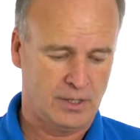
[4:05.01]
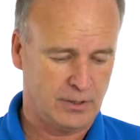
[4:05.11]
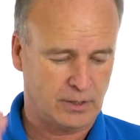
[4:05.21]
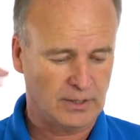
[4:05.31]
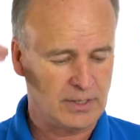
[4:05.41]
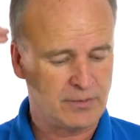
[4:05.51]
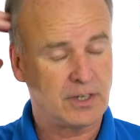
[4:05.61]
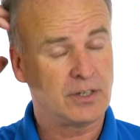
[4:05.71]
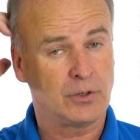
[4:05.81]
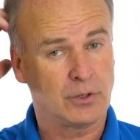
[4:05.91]
You can leave it
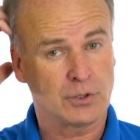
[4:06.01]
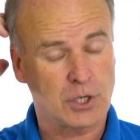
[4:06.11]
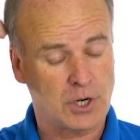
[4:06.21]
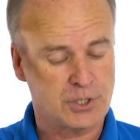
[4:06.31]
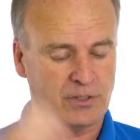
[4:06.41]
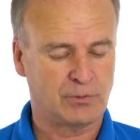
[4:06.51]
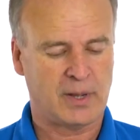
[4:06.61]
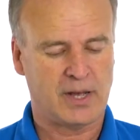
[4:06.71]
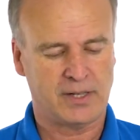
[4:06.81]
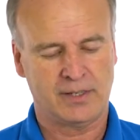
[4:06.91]
in your charging
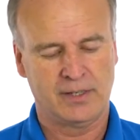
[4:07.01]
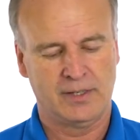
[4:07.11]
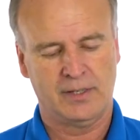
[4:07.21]
spot.